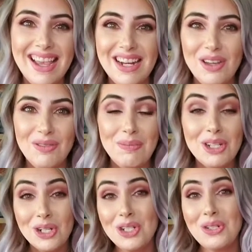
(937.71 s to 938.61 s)
And
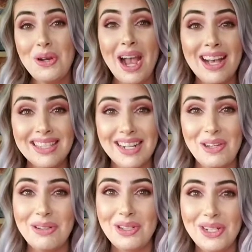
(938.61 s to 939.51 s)
be sure to ask
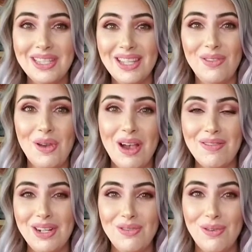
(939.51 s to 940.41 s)
any questions if you
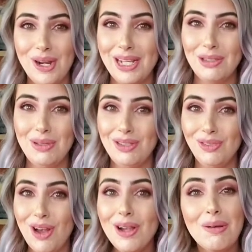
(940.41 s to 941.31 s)
have any for next
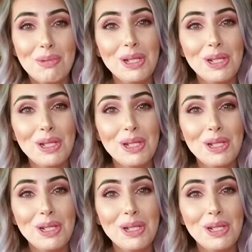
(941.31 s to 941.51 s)
week's vlog.